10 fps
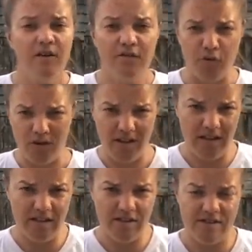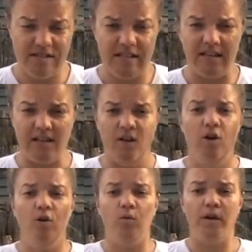For the letter C,
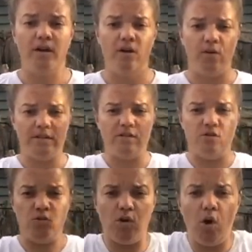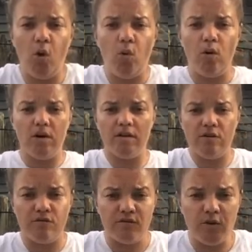we are going to do core
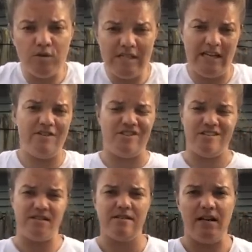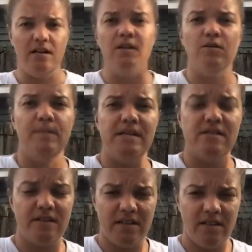rotations. I'll lower my
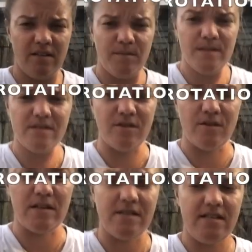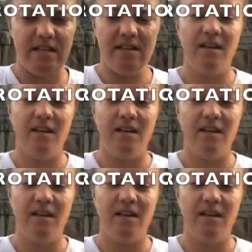screen a little bit so you can see.